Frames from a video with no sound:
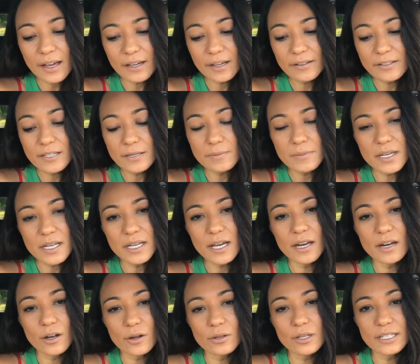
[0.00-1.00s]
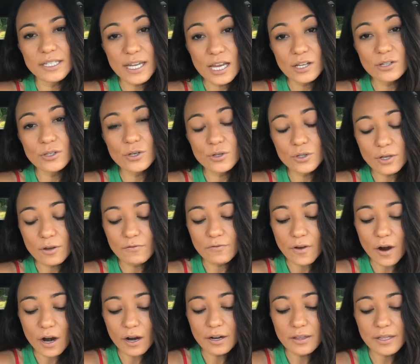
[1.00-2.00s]
to me kind of only takes you so
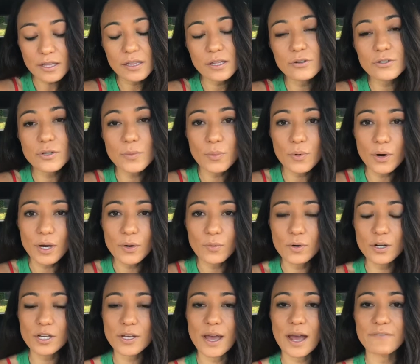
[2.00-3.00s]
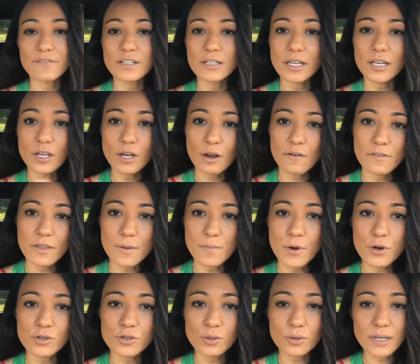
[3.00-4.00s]
far, and then there's a point where you have to let go of the
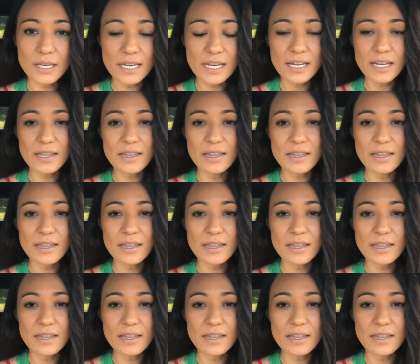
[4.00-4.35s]
emotional eating,